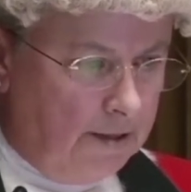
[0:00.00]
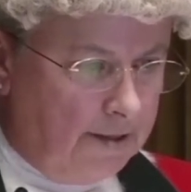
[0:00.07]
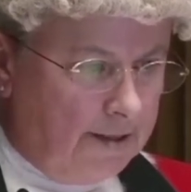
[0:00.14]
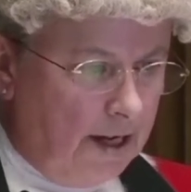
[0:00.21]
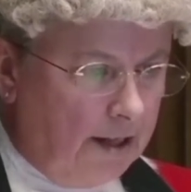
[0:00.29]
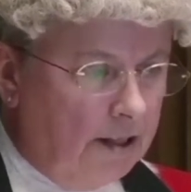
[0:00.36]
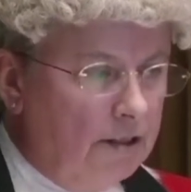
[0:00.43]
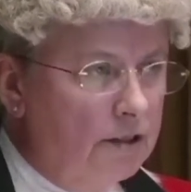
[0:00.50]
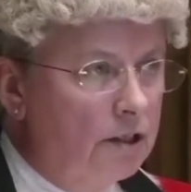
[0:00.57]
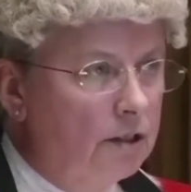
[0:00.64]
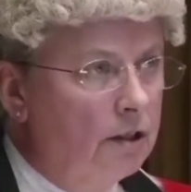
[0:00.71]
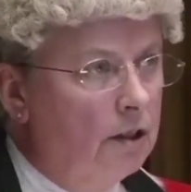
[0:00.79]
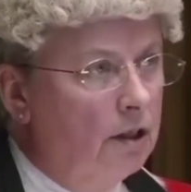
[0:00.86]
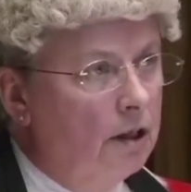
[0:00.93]

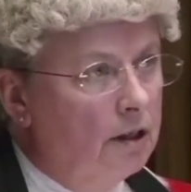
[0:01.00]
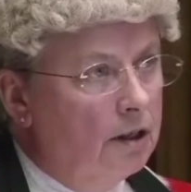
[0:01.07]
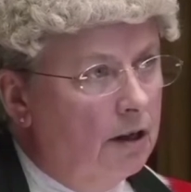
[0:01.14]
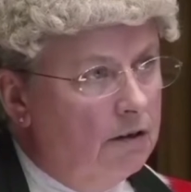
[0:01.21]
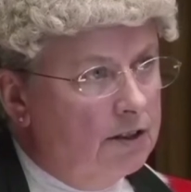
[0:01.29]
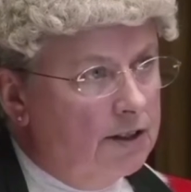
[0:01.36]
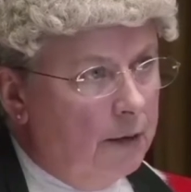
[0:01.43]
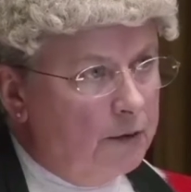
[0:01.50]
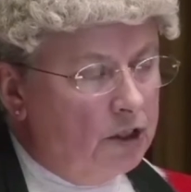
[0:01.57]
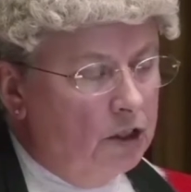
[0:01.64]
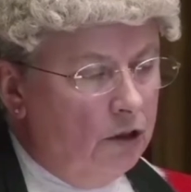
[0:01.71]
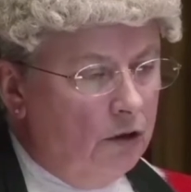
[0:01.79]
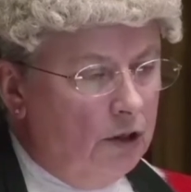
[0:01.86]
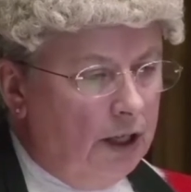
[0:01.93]
Second, there is
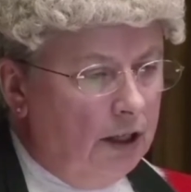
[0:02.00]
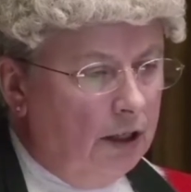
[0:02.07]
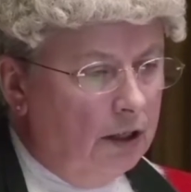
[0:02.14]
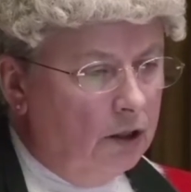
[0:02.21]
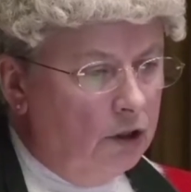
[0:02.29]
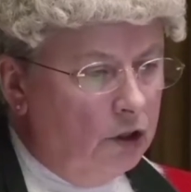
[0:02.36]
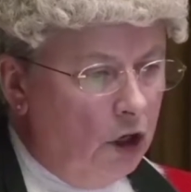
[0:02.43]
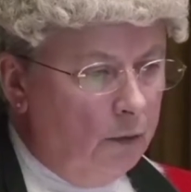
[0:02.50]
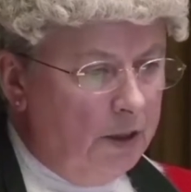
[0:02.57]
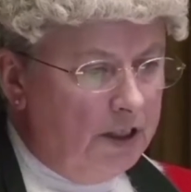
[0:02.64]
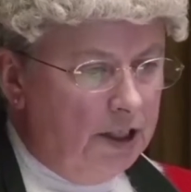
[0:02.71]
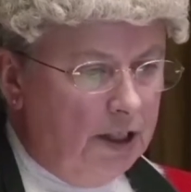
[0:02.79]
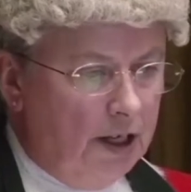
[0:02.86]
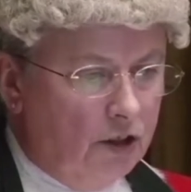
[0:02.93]
absolutely no
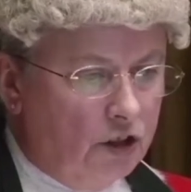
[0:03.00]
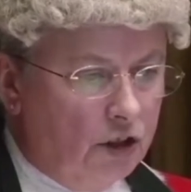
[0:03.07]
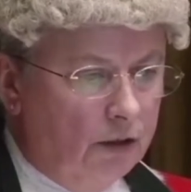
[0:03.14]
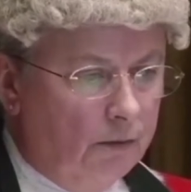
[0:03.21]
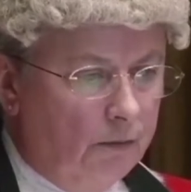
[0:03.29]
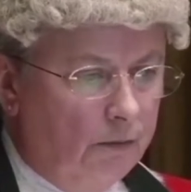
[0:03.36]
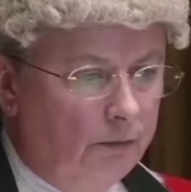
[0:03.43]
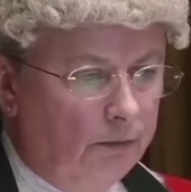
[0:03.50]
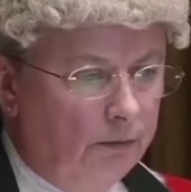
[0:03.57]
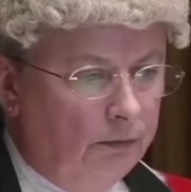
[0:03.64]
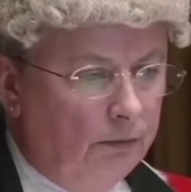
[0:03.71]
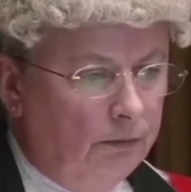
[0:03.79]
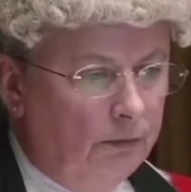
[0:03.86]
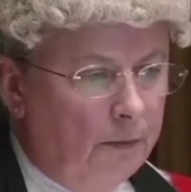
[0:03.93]
mitigation.
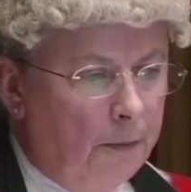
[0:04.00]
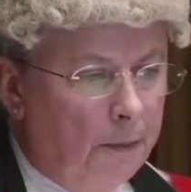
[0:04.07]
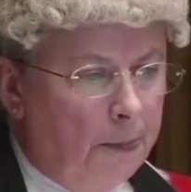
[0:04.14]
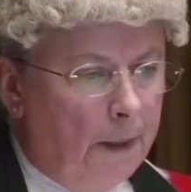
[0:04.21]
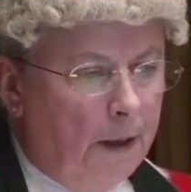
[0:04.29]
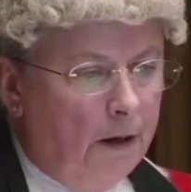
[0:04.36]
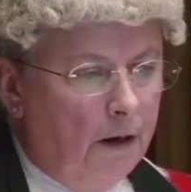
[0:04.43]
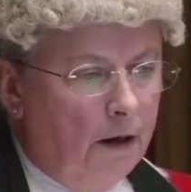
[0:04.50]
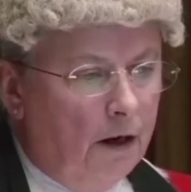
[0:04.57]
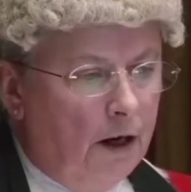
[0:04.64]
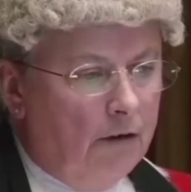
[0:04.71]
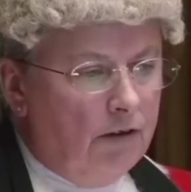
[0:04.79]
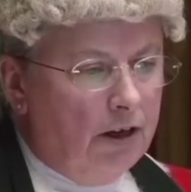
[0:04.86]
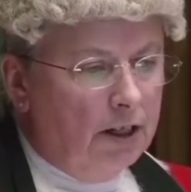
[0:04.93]

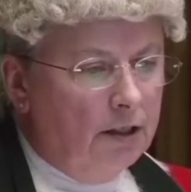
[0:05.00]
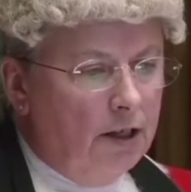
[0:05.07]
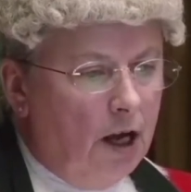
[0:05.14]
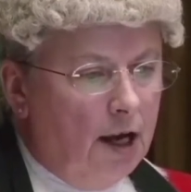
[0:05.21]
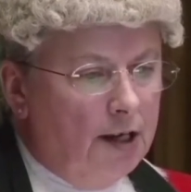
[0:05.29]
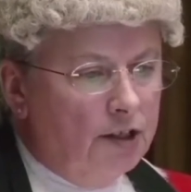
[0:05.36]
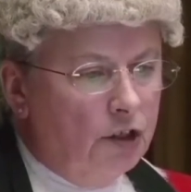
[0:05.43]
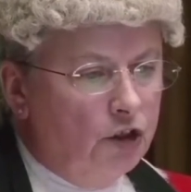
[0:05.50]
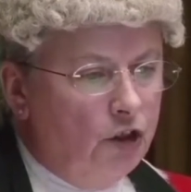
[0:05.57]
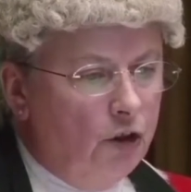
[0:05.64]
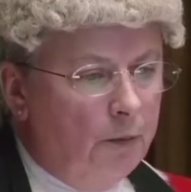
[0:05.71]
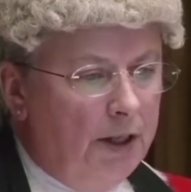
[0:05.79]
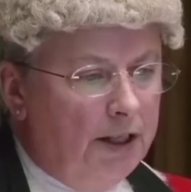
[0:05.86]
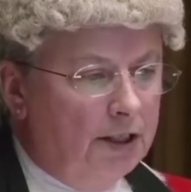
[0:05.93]
I recognise that
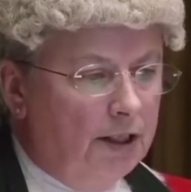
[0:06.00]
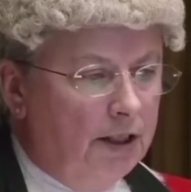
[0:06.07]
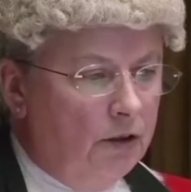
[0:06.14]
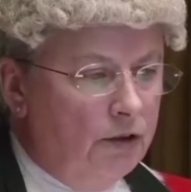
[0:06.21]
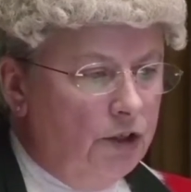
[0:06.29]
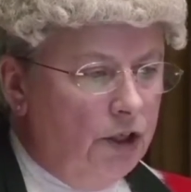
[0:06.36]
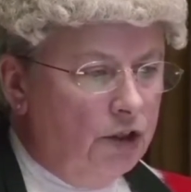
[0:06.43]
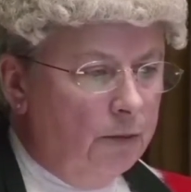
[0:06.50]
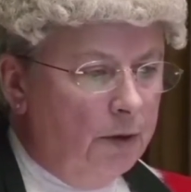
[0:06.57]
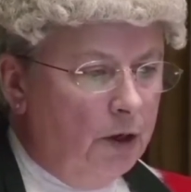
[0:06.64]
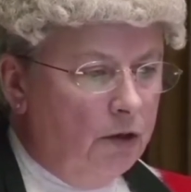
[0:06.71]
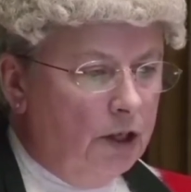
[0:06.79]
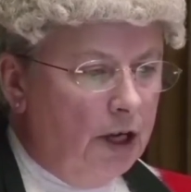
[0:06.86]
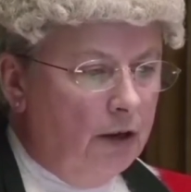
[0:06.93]
you pleaded guilty to
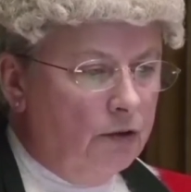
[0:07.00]
both